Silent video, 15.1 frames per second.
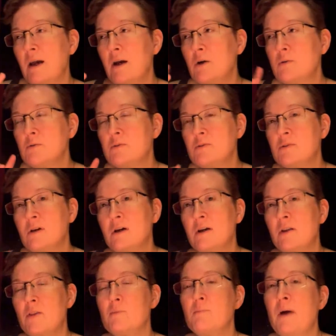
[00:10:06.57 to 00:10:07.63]

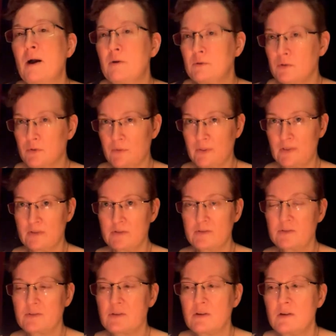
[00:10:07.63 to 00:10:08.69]
outside the
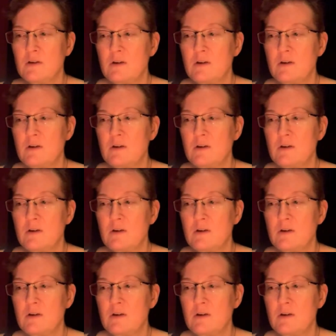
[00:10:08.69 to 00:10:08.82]
boundaries